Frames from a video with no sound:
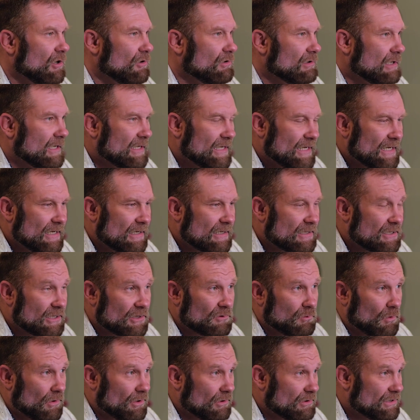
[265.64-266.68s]
again, this is
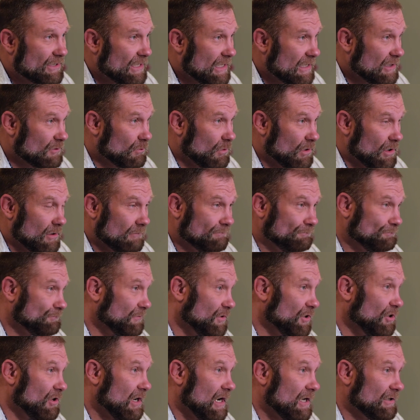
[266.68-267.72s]
one of those things where
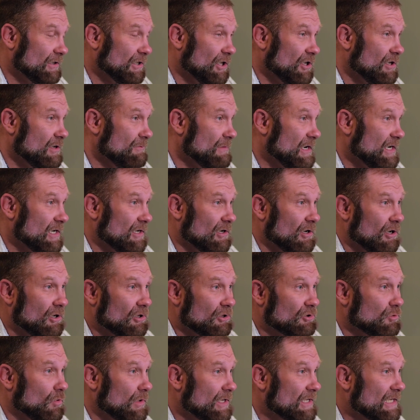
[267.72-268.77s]
you're out there, you're making
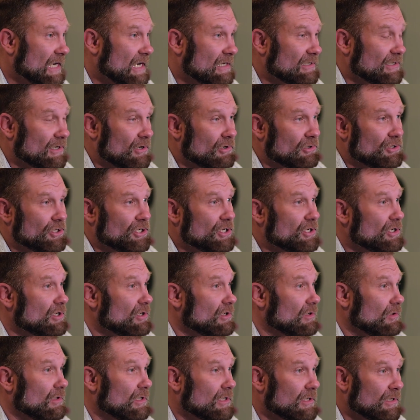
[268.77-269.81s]
$120,000 a year
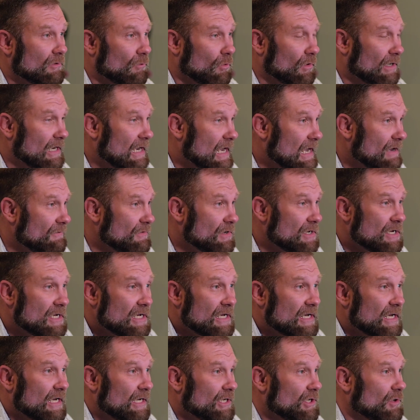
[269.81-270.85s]
or what have you, and
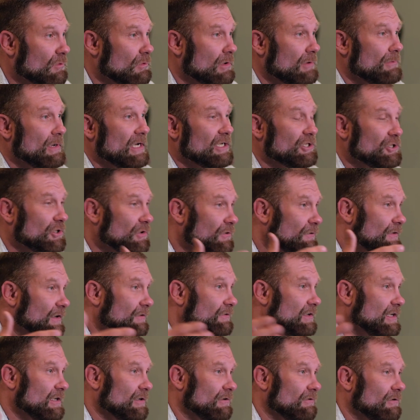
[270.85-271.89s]
you're wanting to make
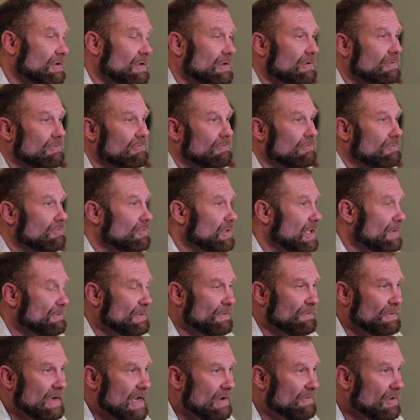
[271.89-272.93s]
$250,000 and up to
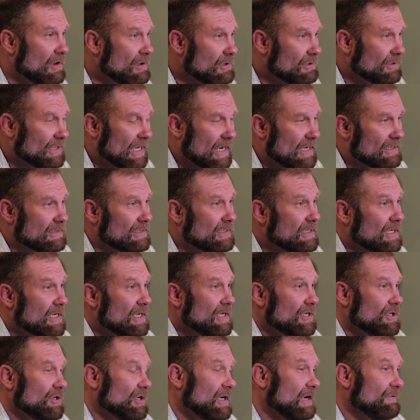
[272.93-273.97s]
$500,000. You're going
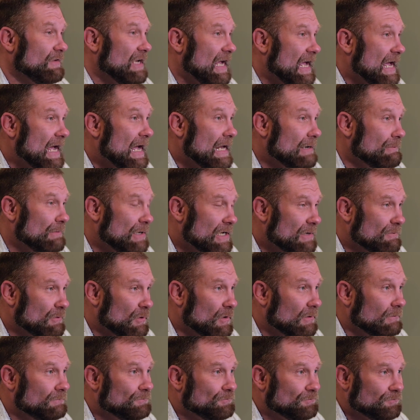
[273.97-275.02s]
to have to add
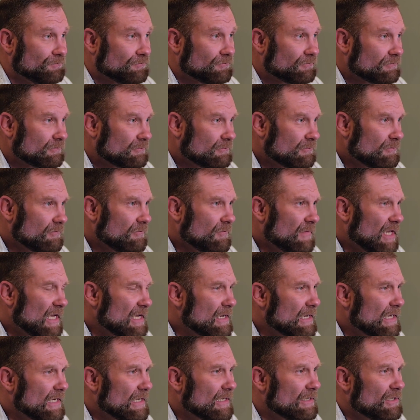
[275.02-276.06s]
people,
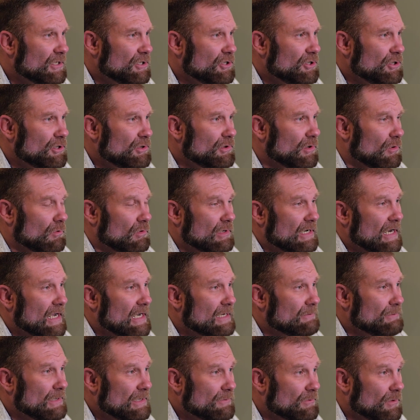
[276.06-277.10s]
and you don't want to
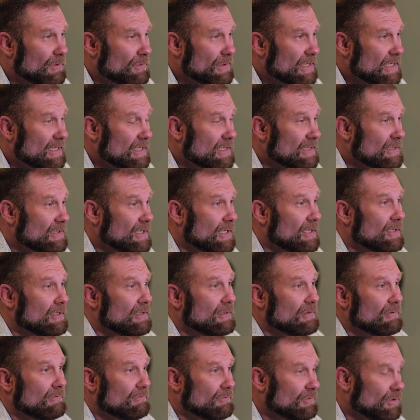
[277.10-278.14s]
add people because
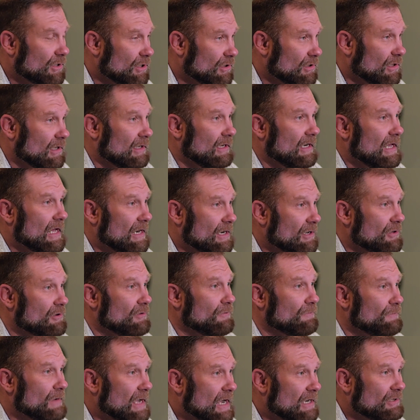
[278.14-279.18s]
a lot of other
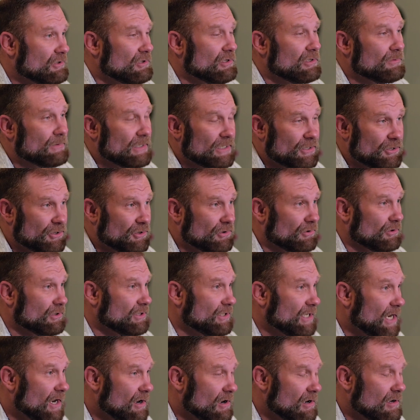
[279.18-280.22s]
factors because you're
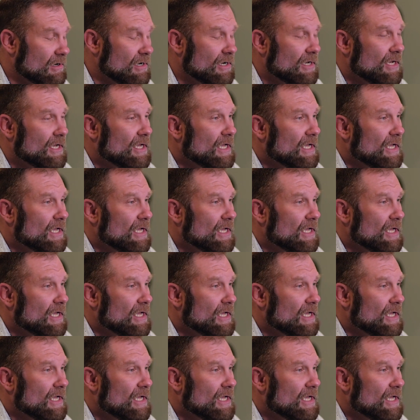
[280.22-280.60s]
scared.